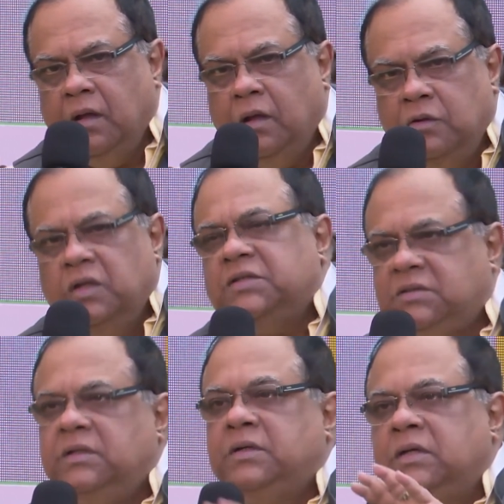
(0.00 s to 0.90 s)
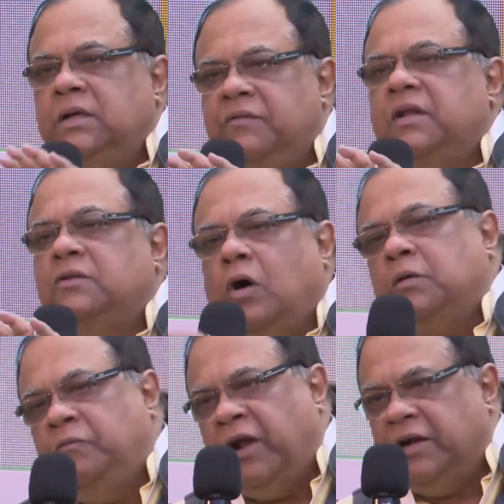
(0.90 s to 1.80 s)
So just to give it a
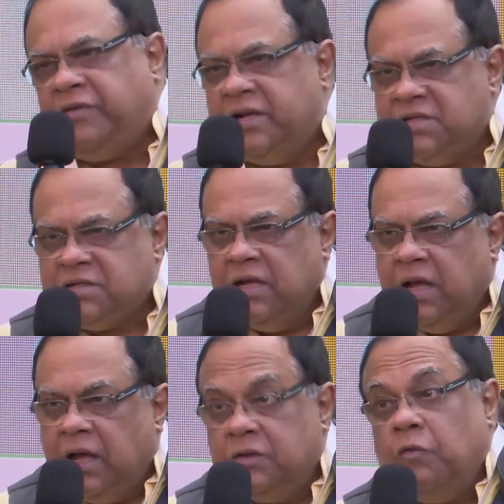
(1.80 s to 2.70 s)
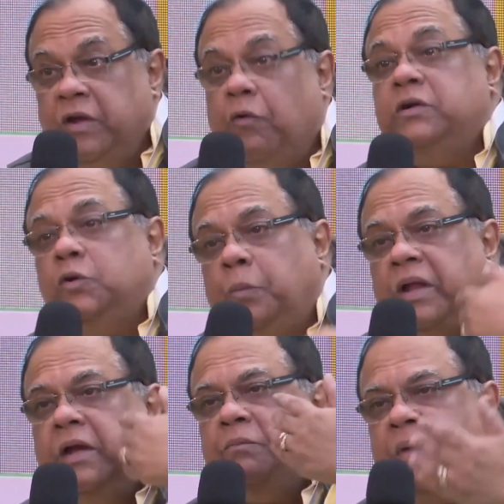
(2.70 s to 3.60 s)
thought, friends. So we wanted to
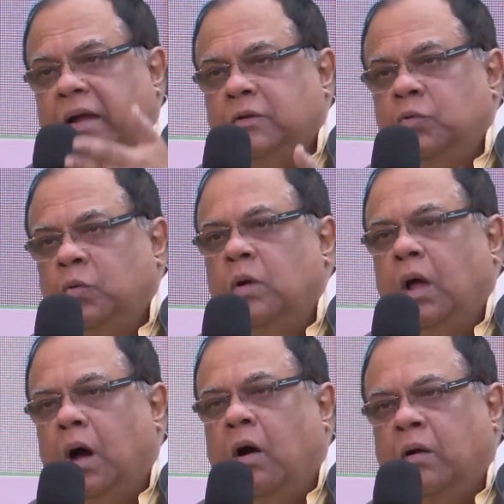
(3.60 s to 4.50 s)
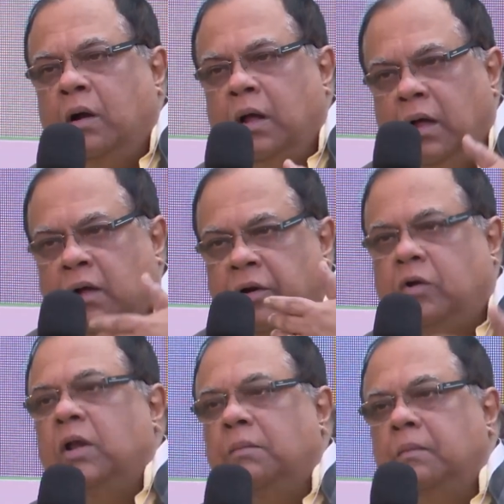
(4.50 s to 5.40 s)
bring it back to our
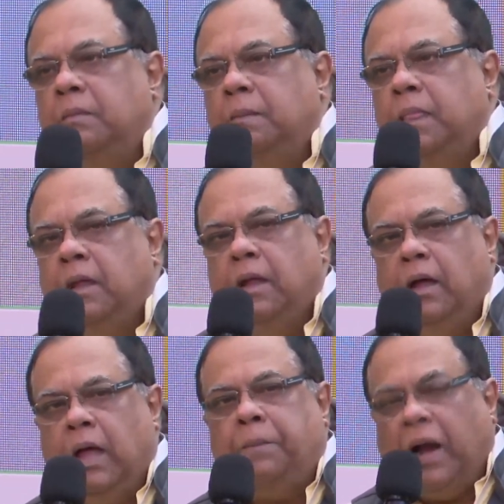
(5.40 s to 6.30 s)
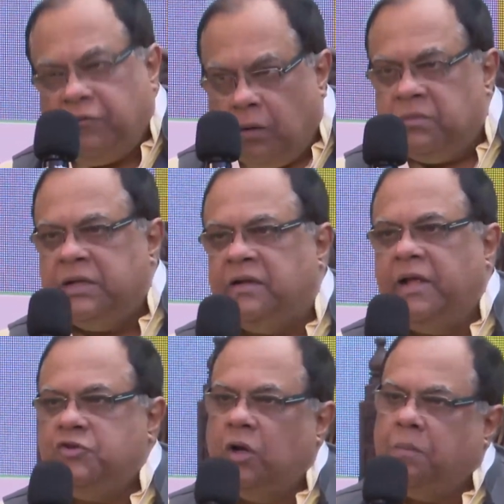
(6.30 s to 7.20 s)
curriculum, apart from the
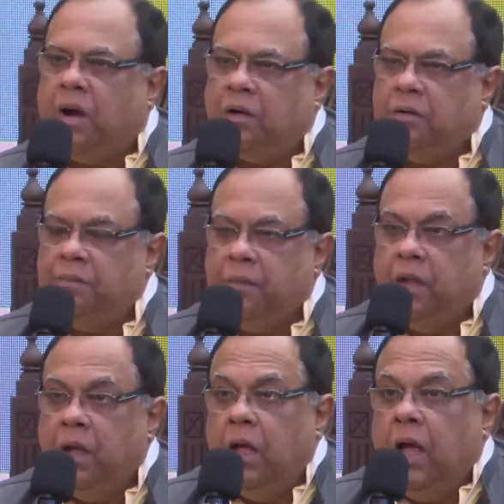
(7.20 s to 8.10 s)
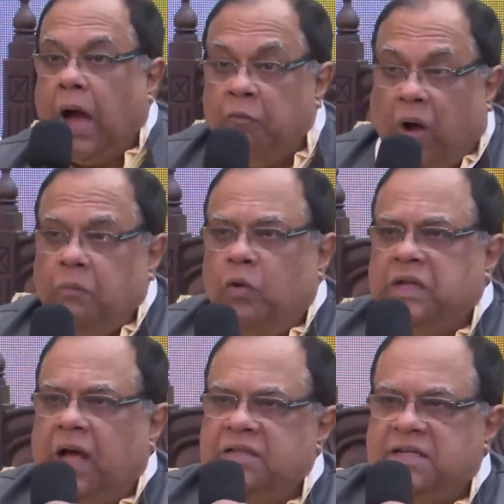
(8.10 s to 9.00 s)
intellectual part. And one more
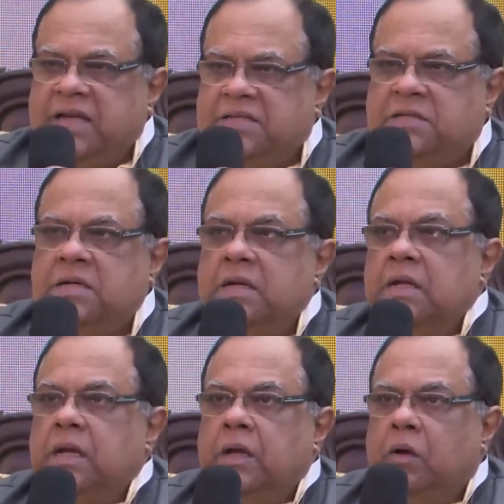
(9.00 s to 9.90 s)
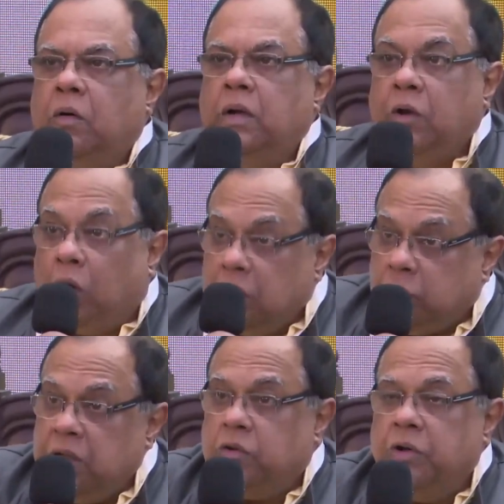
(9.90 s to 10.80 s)
thing I'll suggest, in order
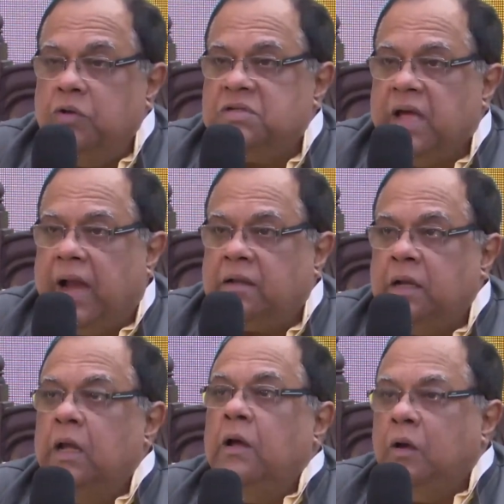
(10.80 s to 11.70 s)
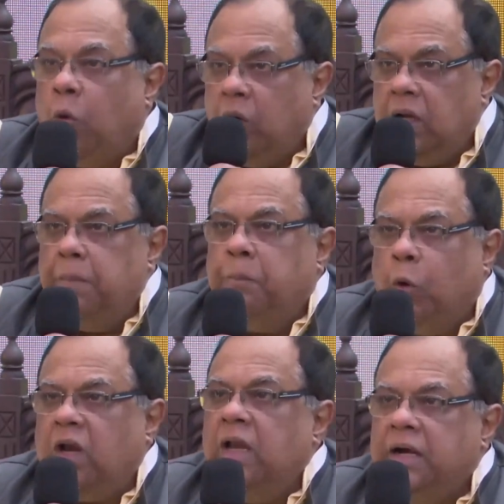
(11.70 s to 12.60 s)
to introduce that, only
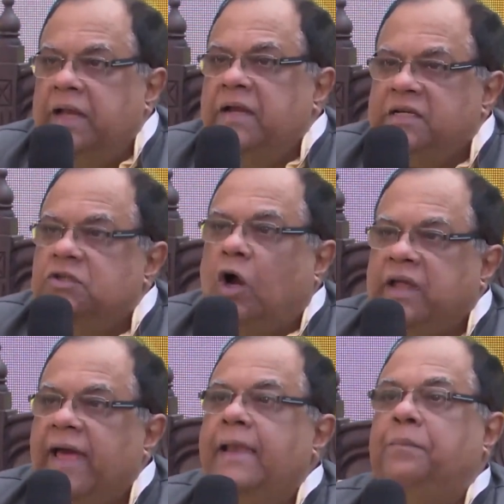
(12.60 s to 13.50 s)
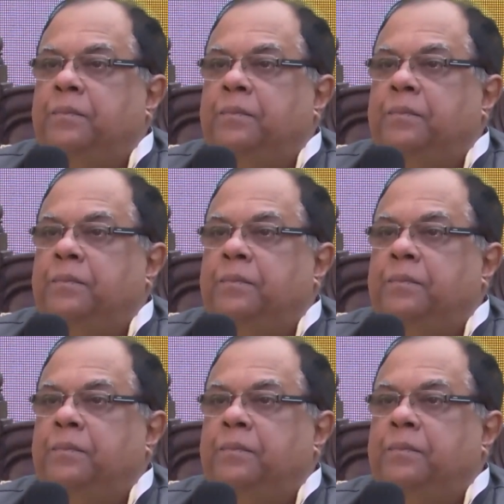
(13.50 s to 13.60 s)
book learning does not help.